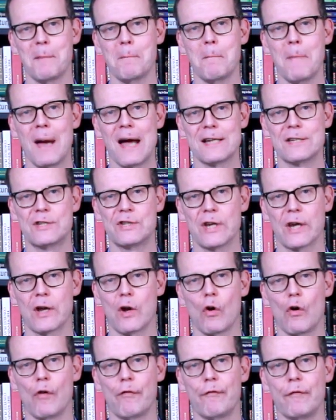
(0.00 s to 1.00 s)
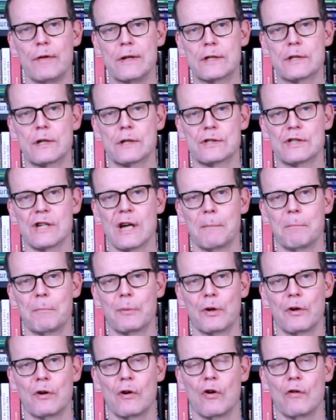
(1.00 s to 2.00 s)
magic of winter
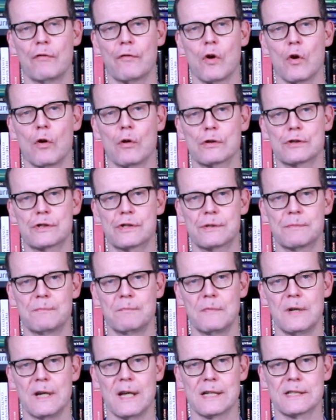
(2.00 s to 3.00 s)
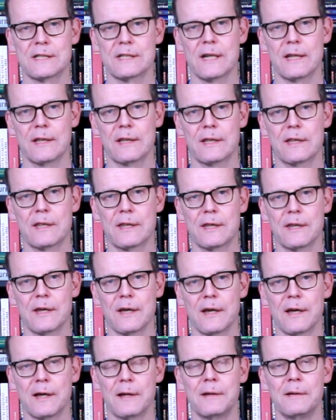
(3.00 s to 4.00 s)
champion, of course, doesn't
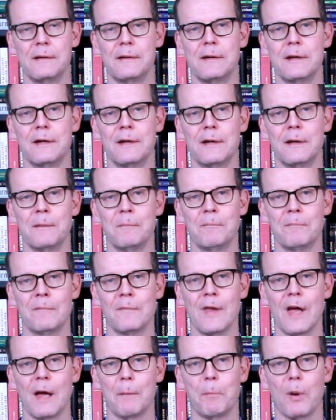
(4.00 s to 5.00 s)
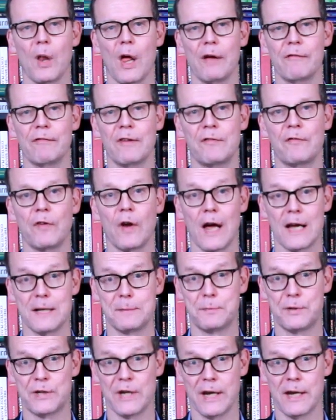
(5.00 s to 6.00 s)
apply with
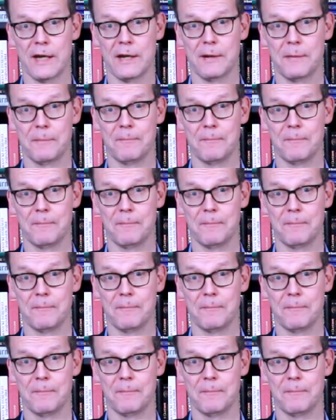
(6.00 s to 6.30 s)
Leipzig.